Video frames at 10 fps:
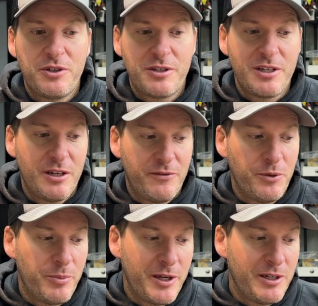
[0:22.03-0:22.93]
just to give
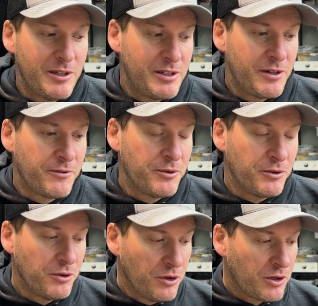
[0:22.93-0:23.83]
your bait a
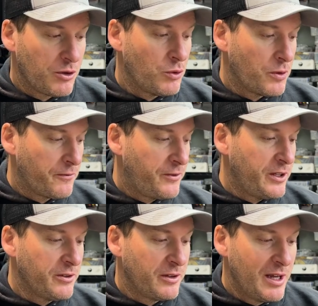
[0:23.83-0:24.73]
different look or
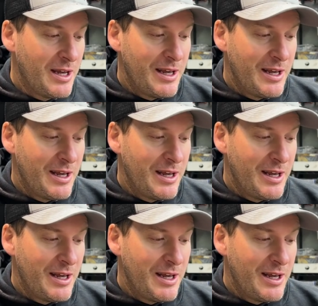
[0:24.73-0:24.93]
feel.